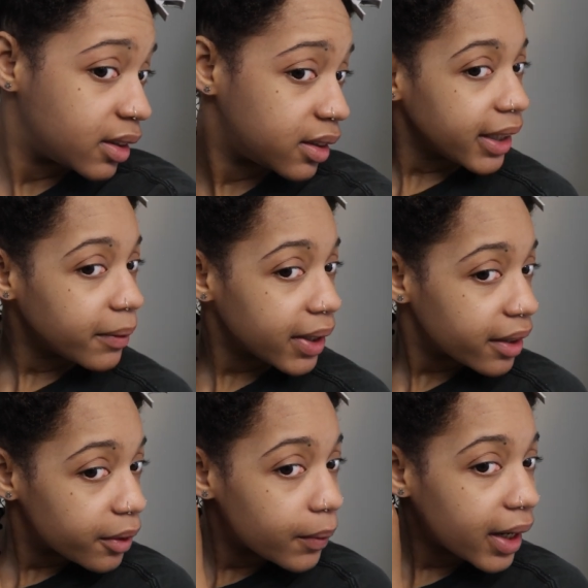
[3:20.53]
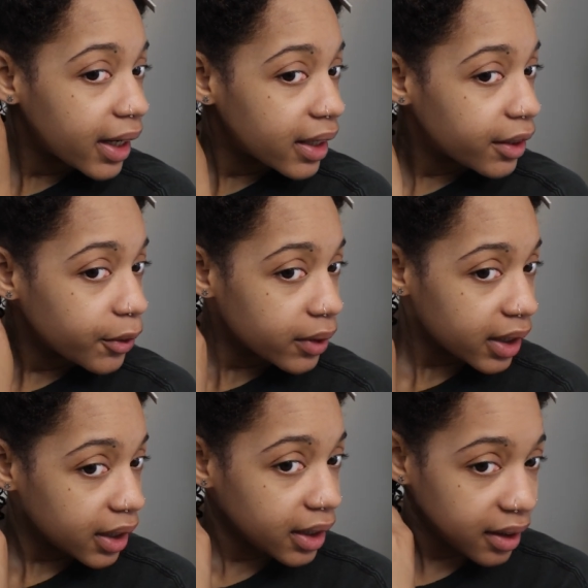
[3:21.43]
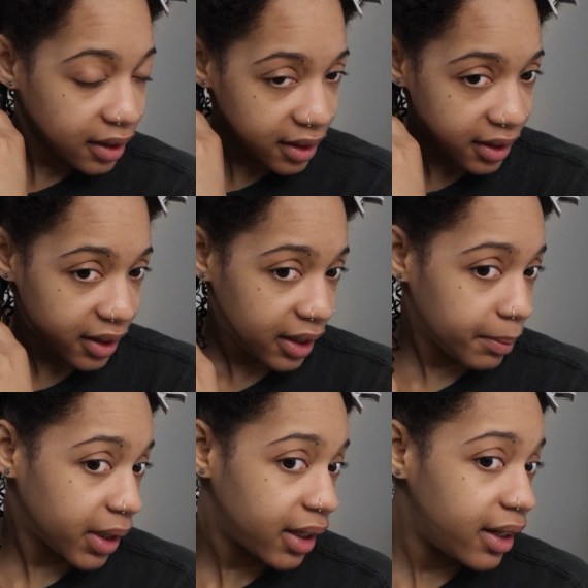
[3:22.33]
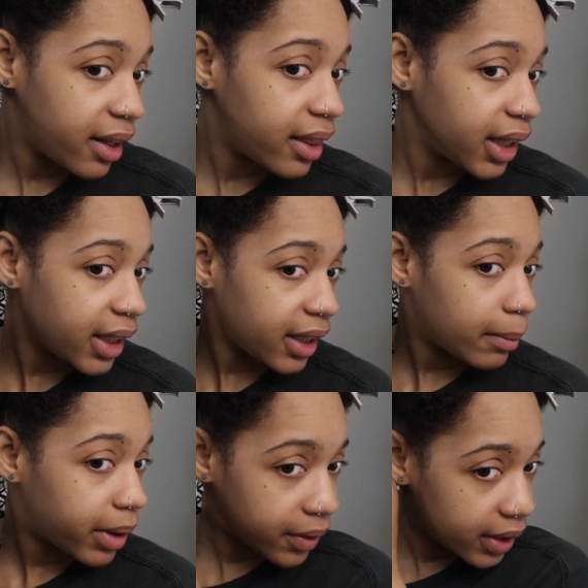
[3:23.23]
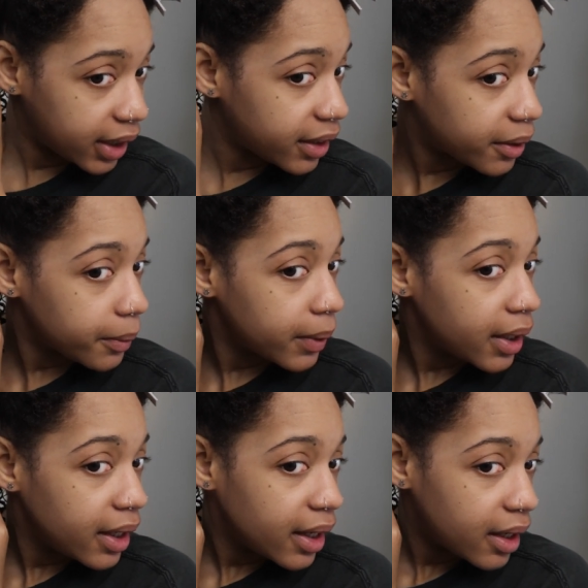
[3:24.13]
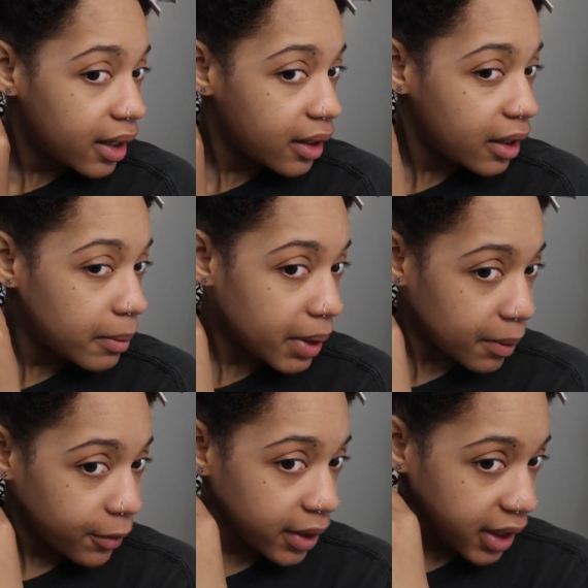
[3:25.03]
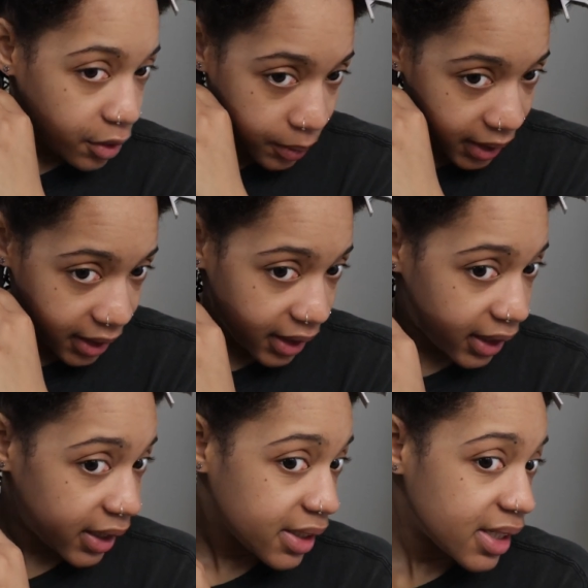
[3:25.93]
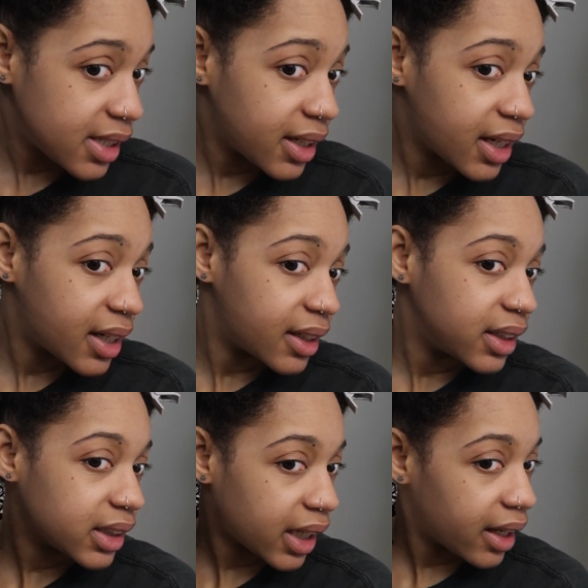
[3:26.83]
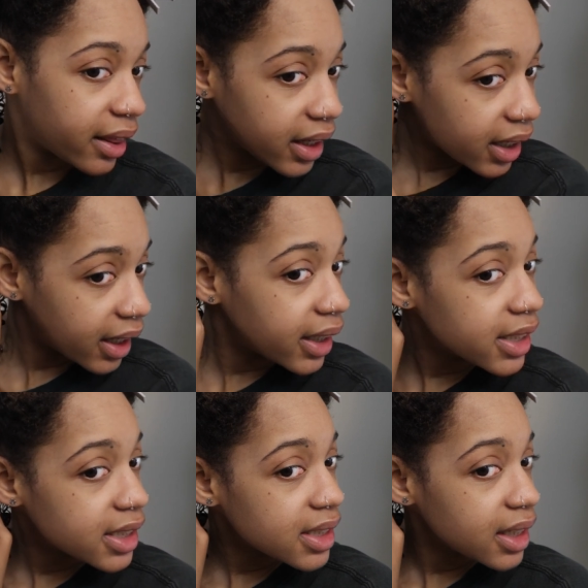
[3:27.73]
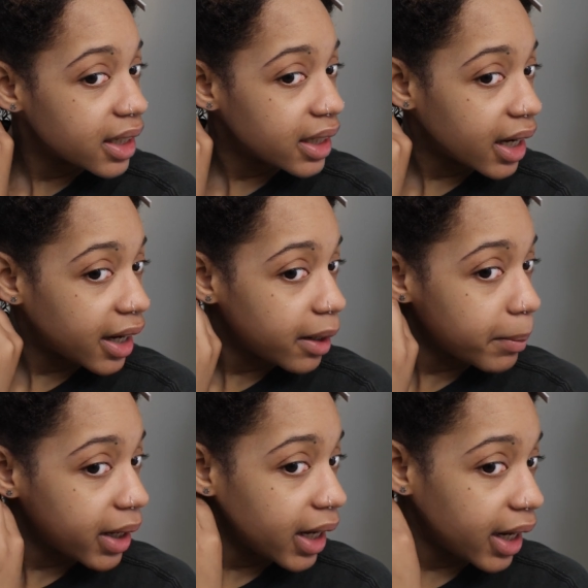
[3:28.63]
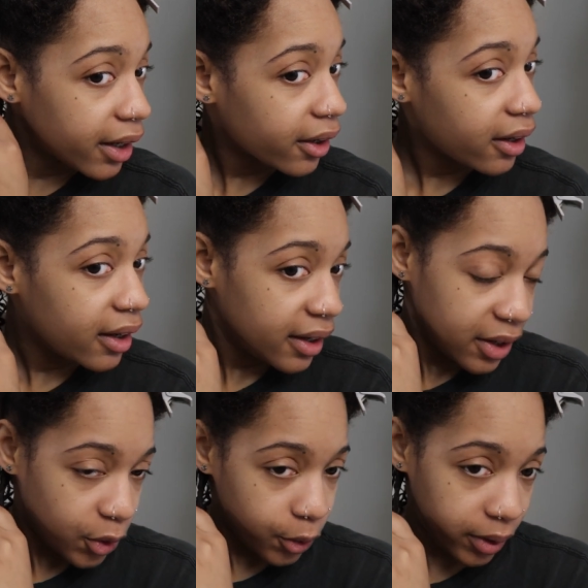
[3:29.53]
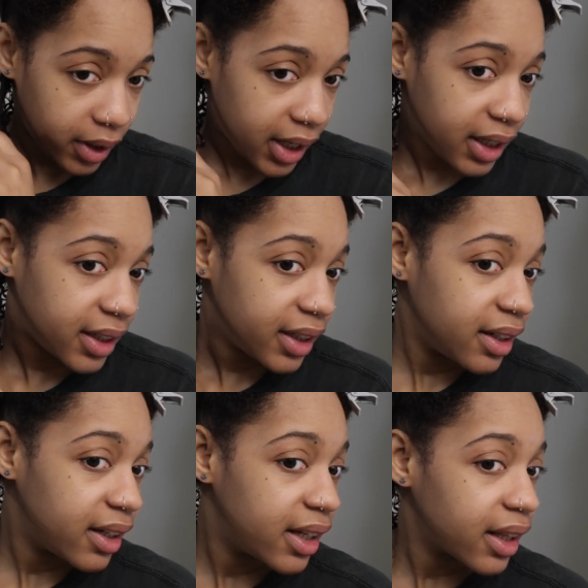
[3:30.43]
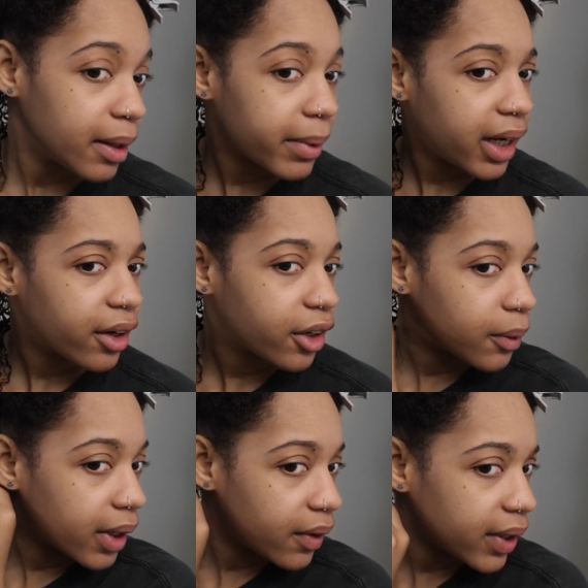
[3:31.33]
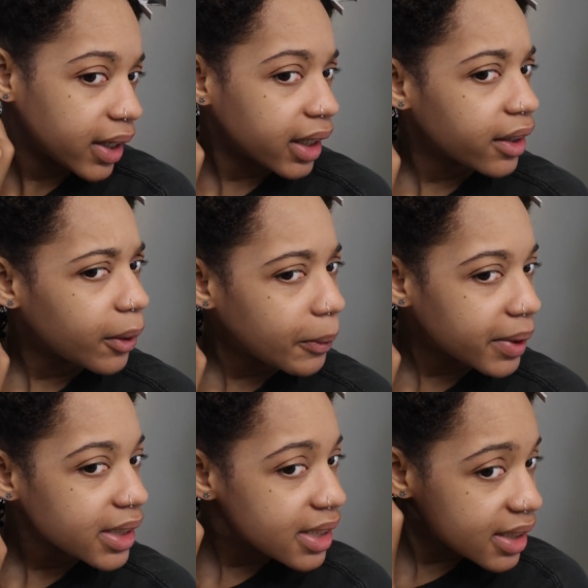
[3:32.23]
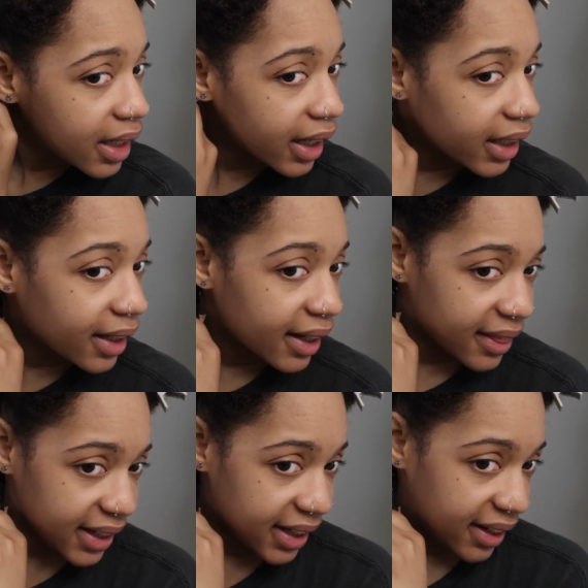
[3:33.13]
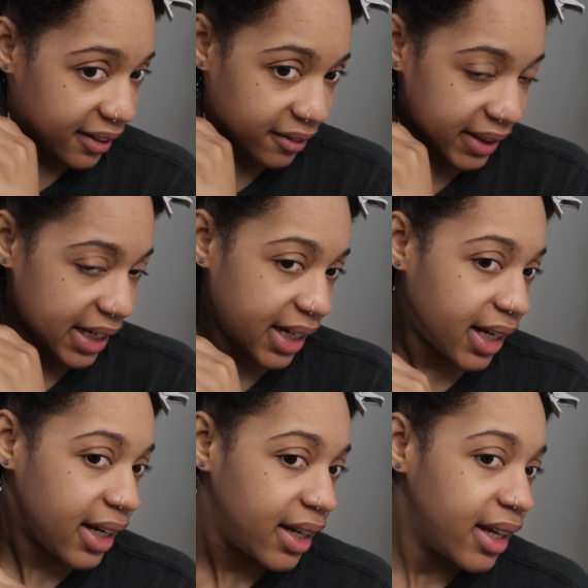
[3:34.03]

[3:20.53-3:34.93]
Anyway though, I'm kind of thinking about it, you know? I'm really going against it because I think I could just dye my hair, or I could let my hair grow out and I could always dye it at the end of that.